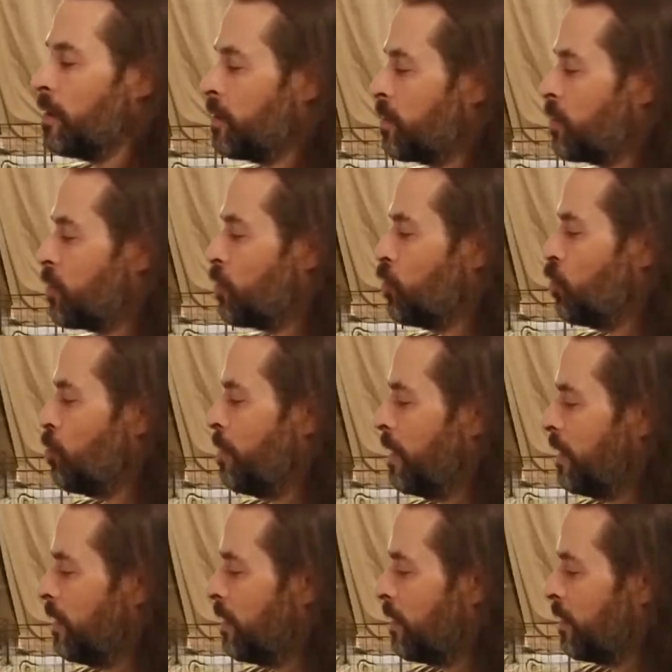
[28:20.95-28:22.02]

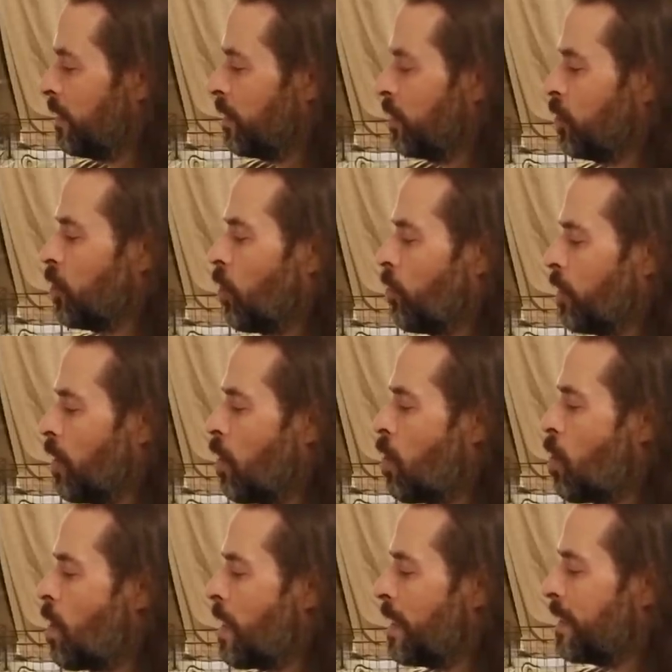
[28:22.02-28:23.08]
Snoopy,
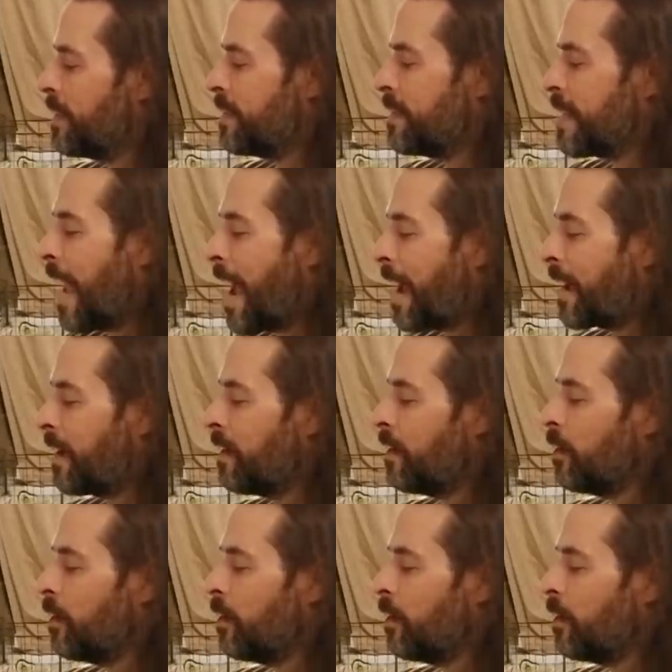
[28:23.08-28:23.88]
Yo-Yo, Zack,